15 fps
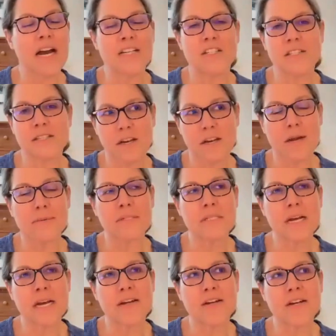I just thought I
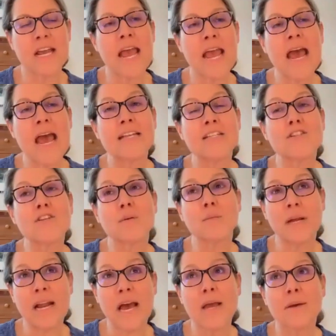was tired. And so
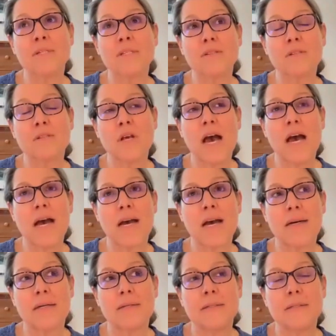when I was
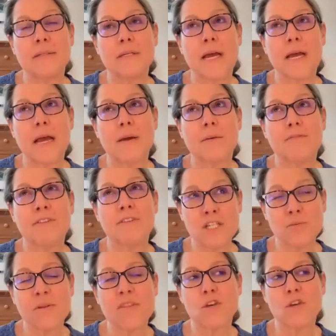
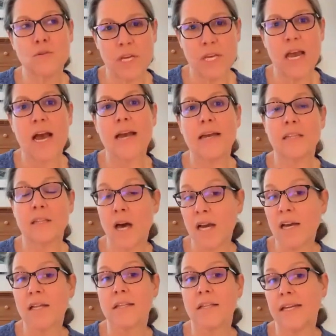finished with uni, I
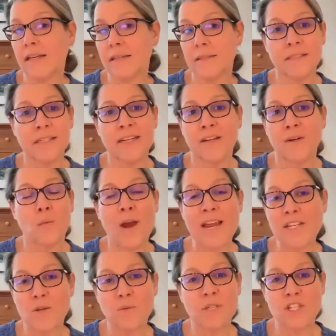luckily
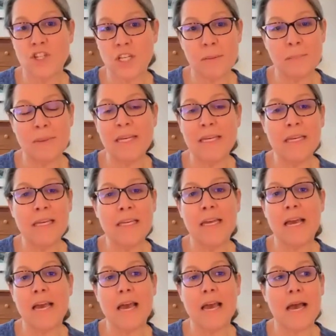went to a
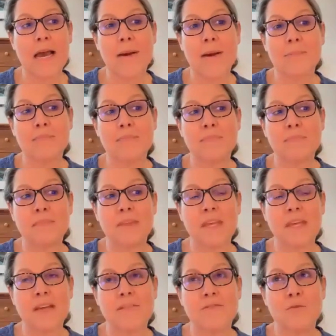GP
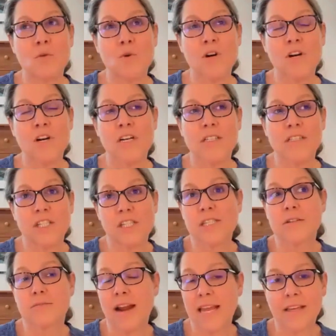for
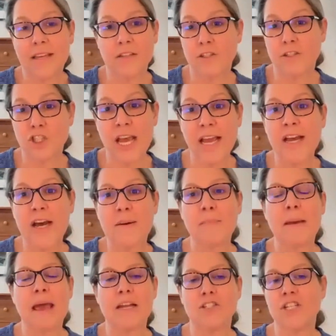just a regular
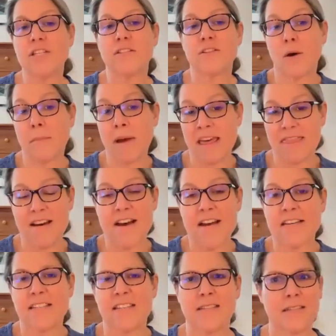checkup, and she saw my
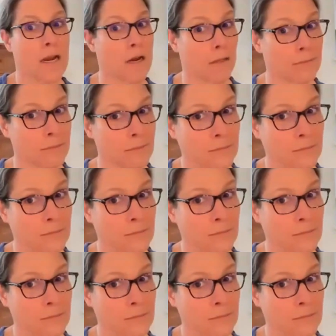thighs and said,